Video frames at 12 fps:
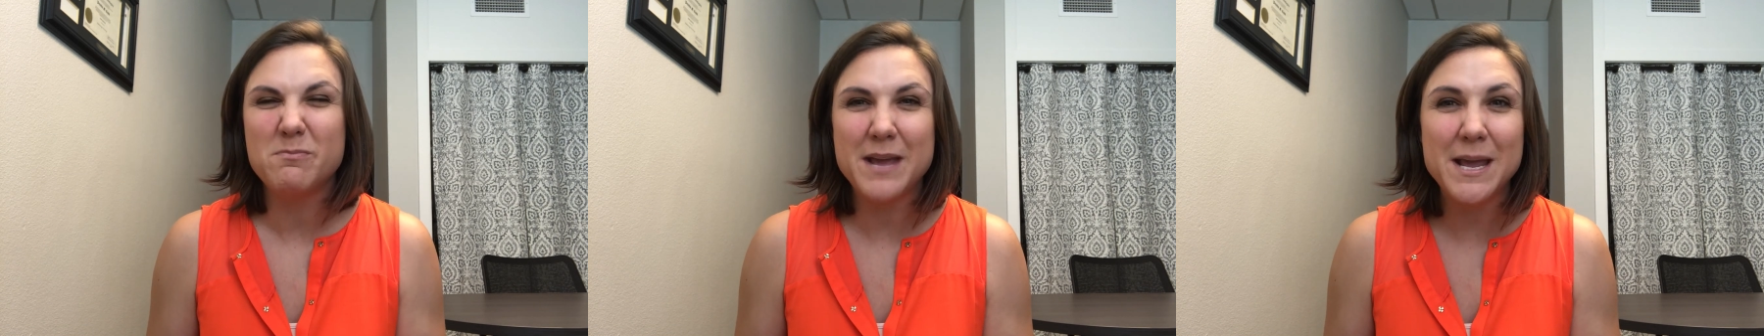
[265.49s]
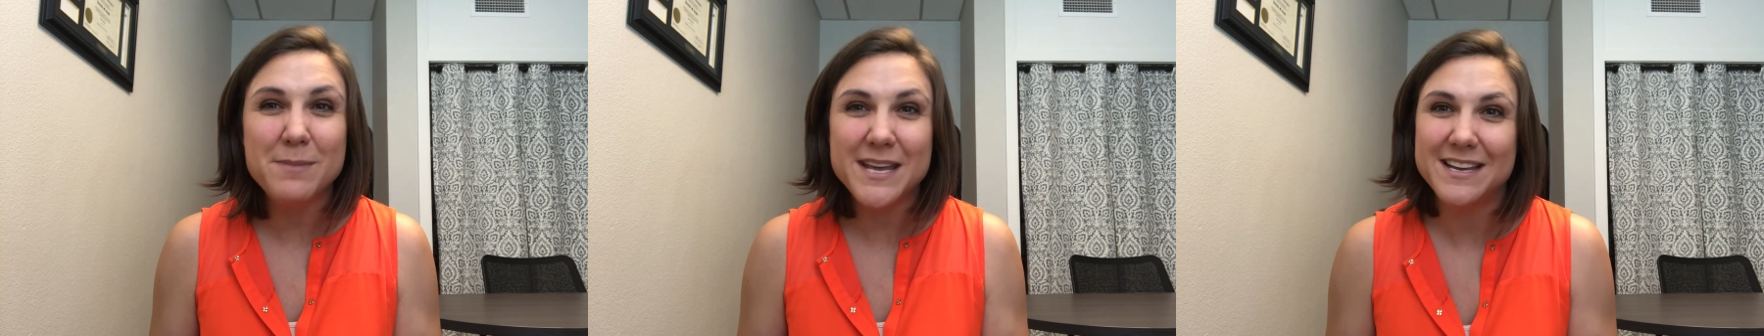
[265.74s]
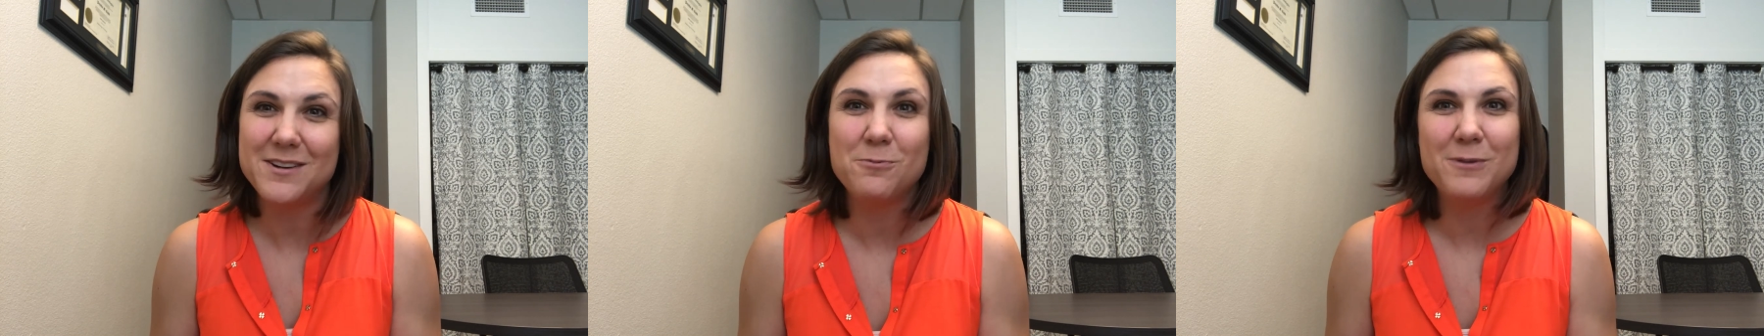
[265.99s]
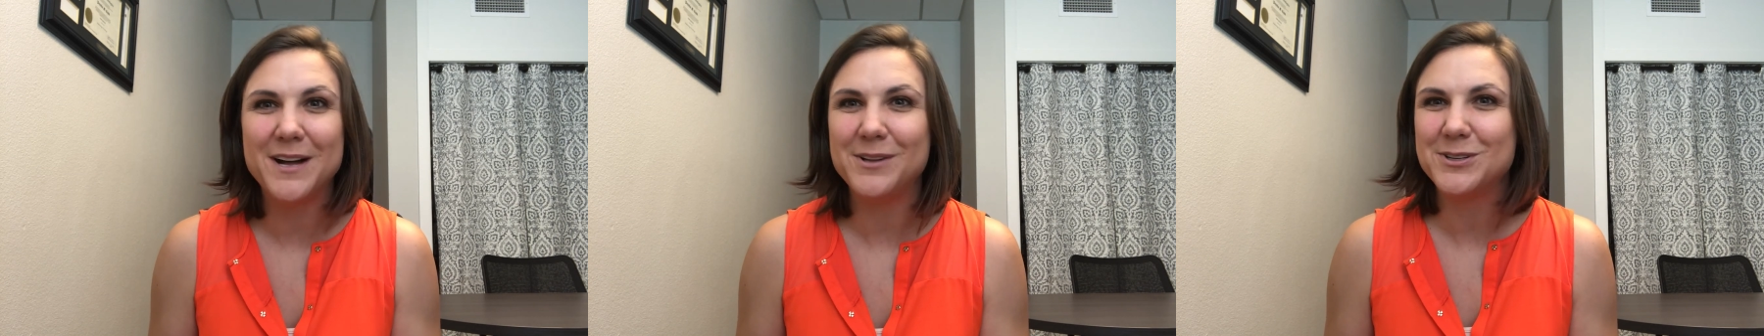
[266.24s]
maybe in a
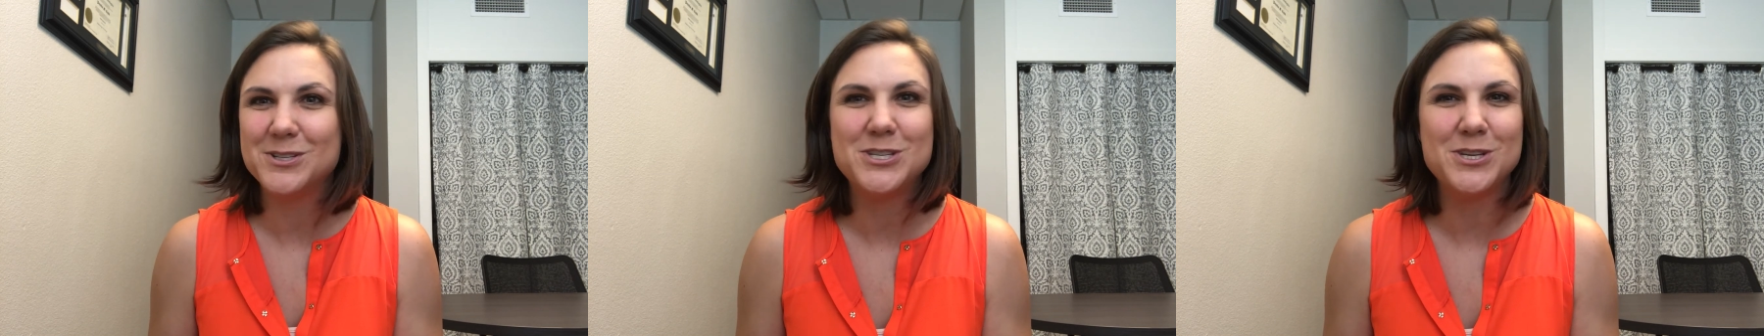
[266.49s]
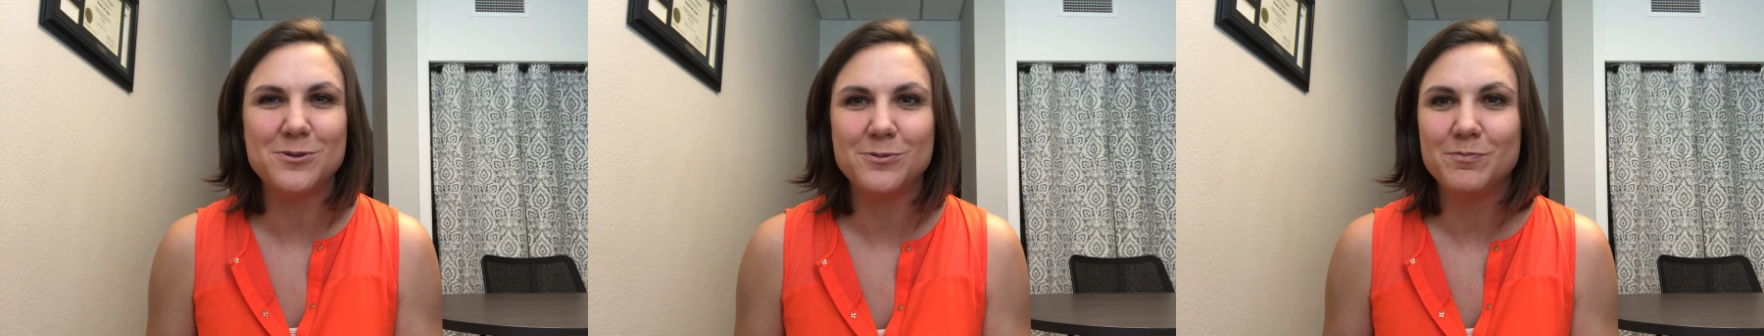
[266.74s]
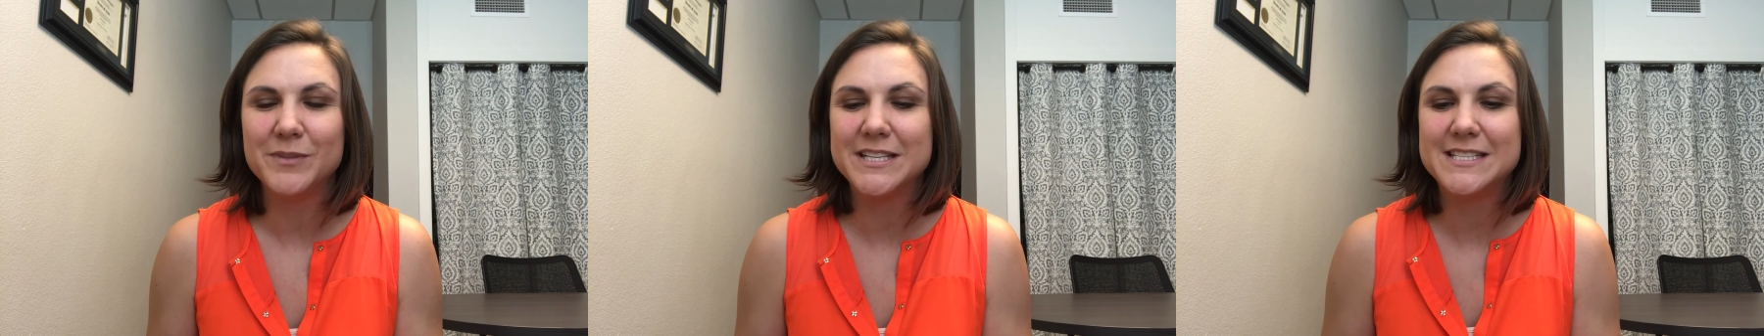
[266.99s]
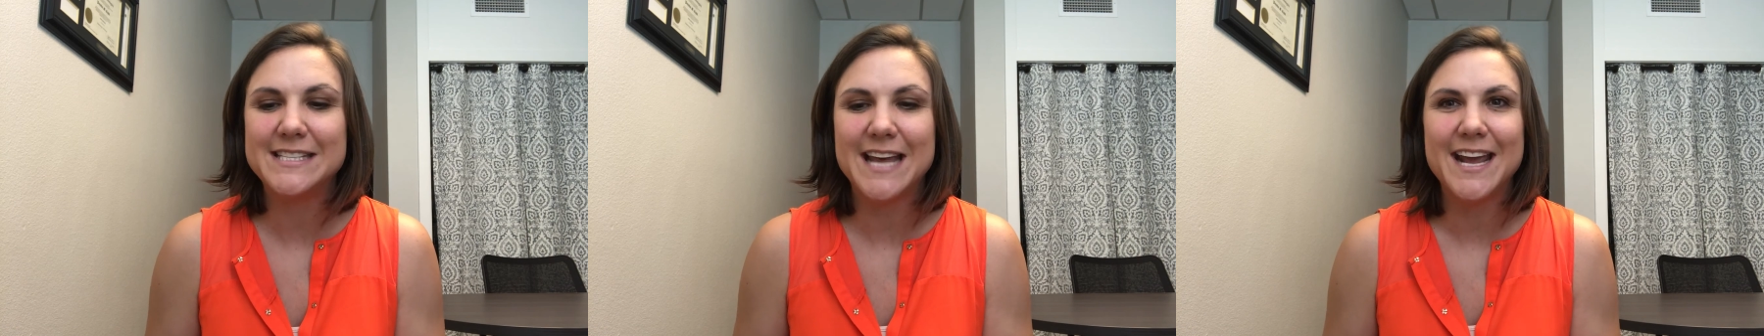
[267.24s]
well or two,
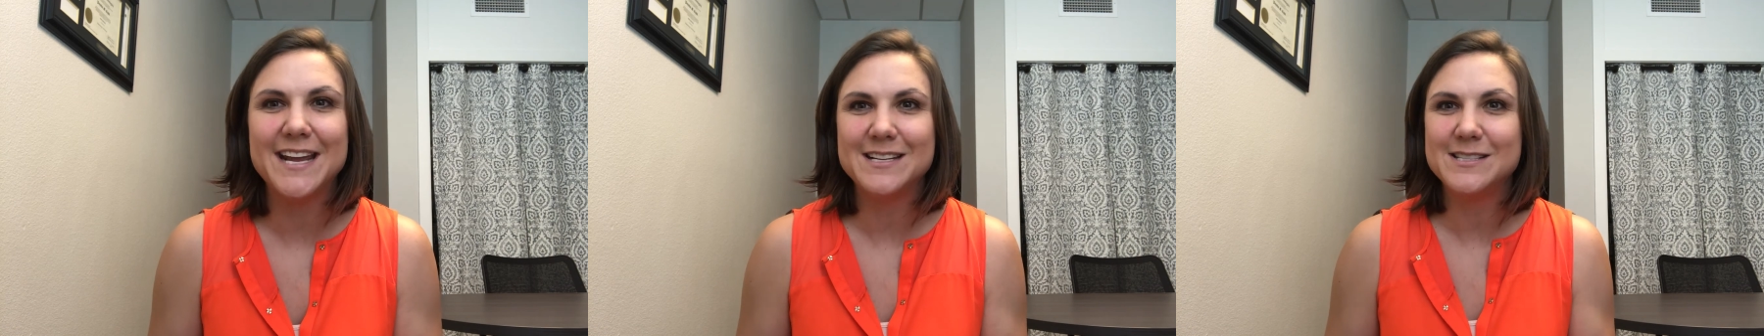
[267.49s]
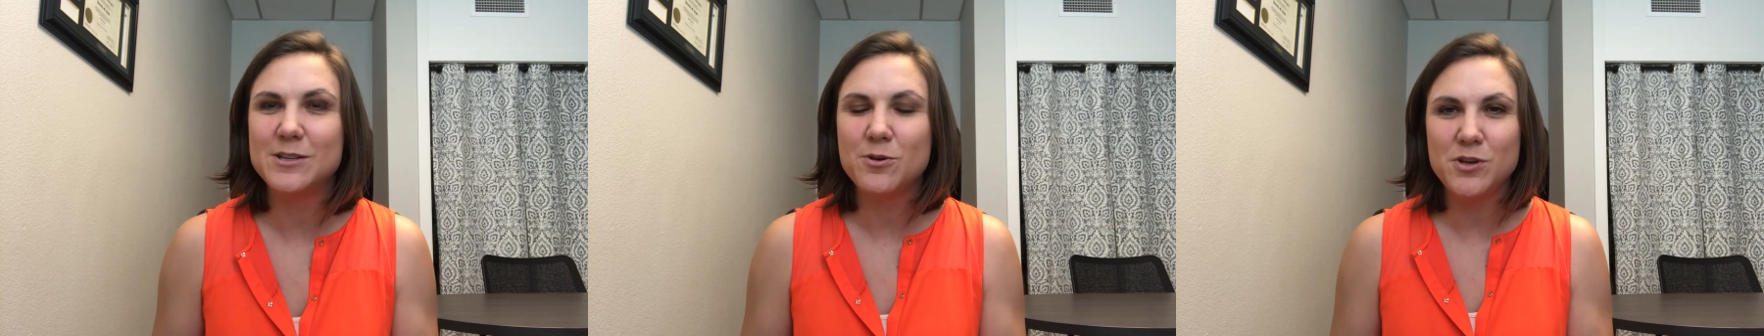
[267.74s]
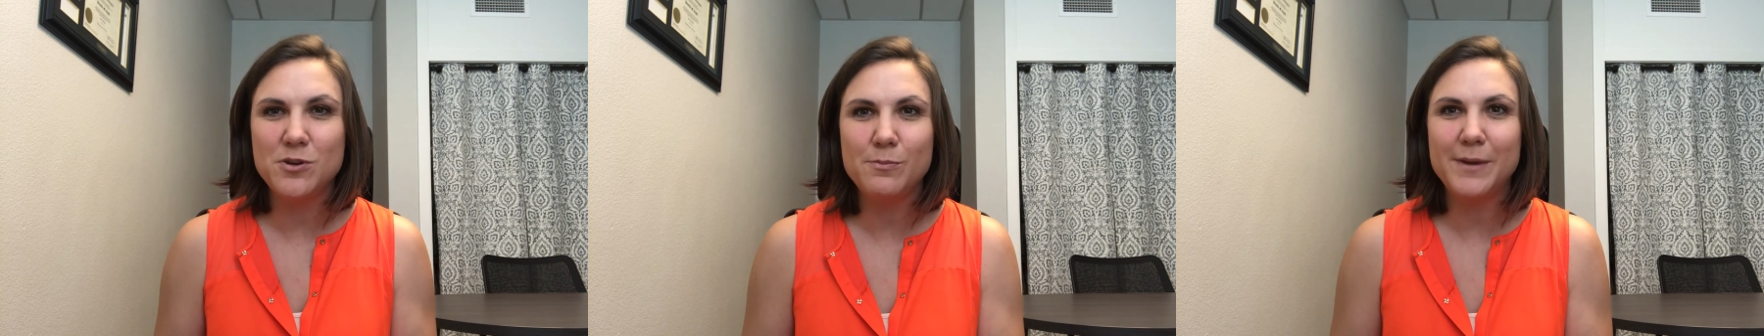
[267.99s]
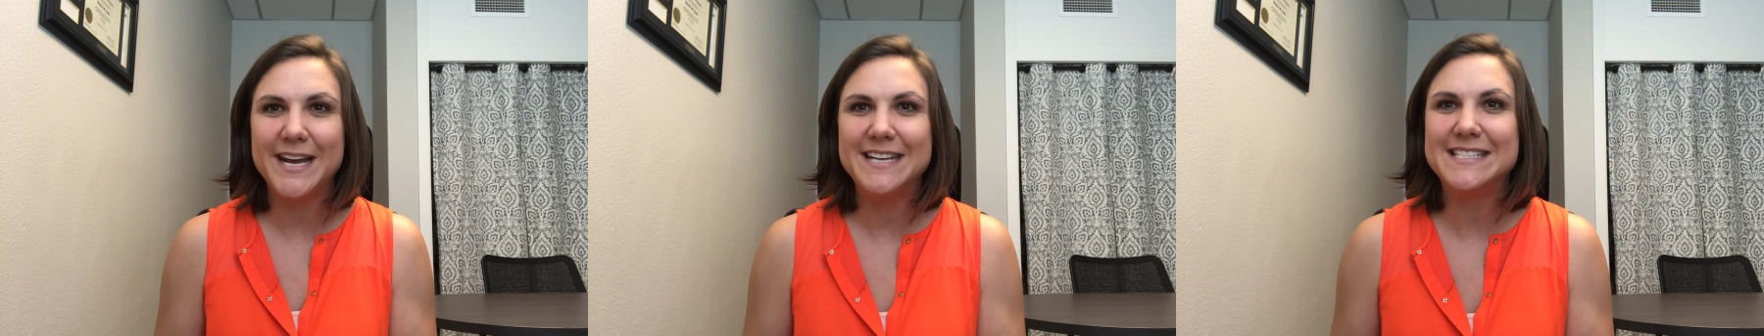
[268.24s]
let's say. And so you might